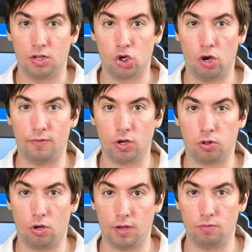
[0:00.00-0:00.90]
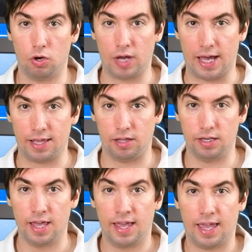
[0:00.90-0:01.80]
Nova clawing Rhode
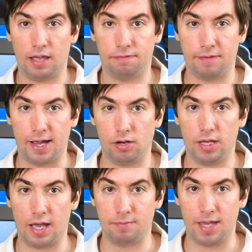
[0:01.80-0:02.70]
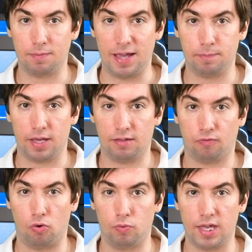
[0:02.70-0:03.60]
Island, and finally I make my picks
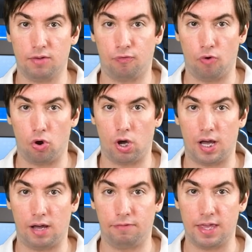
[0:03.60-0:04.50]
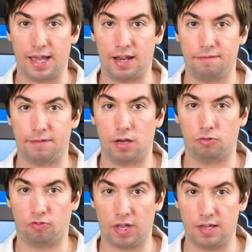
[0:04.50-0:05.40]
for week 4 of the NFL
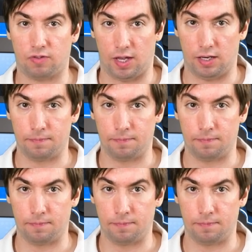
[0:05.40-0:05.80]
season.